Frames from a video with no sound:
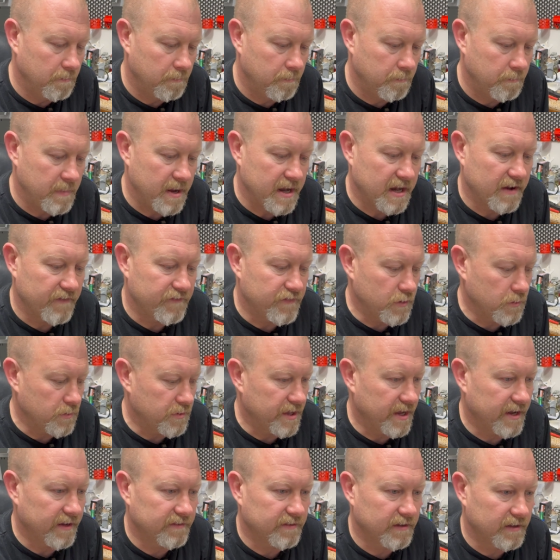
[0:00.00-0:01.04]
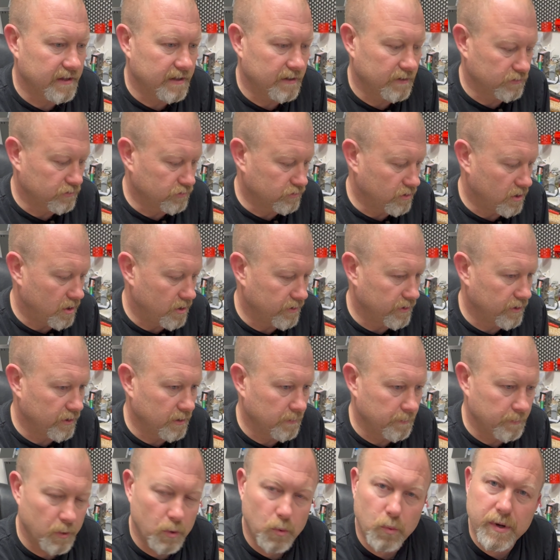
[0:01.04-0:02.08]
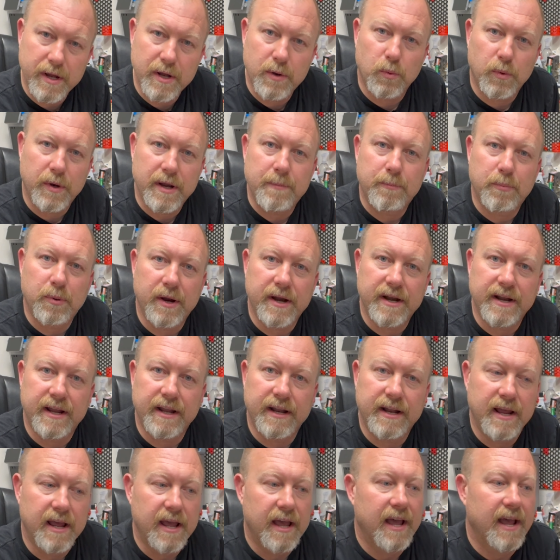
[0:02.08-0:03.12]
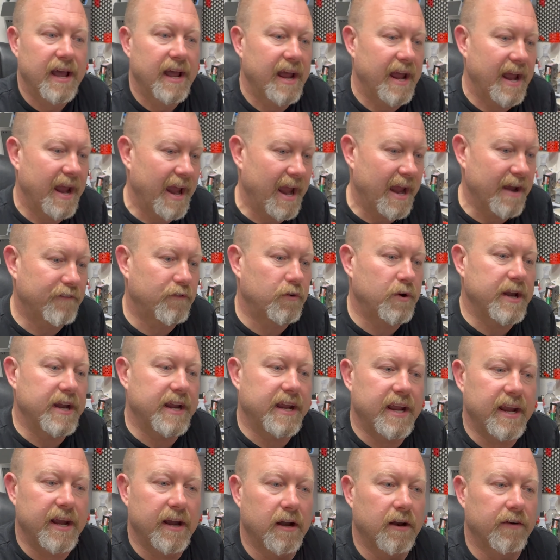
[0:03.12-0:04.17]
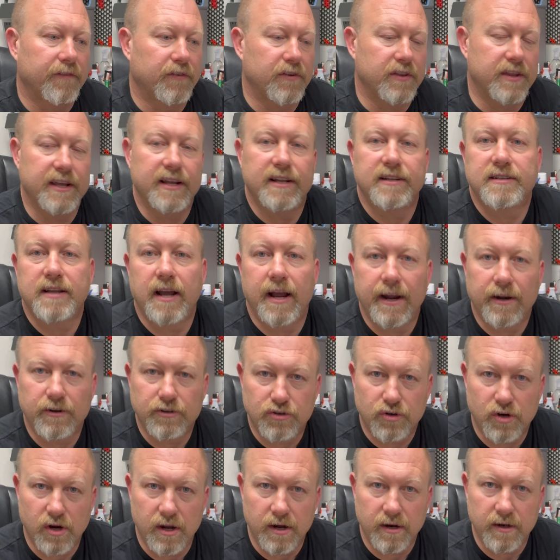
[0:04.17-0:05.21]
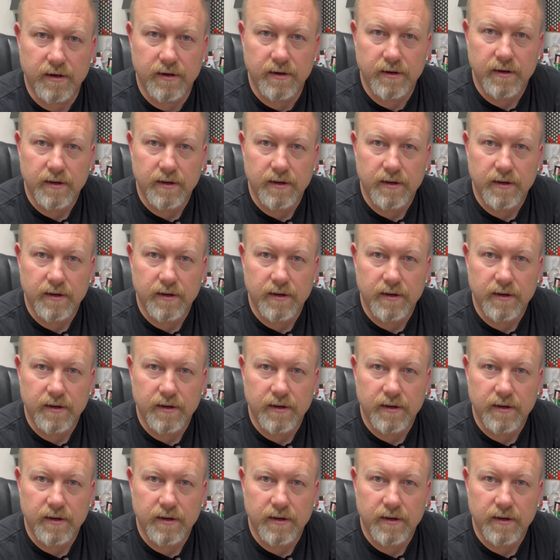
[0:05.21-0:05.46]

Make a few things a little stronger, but we reprinted every gear for the entire truck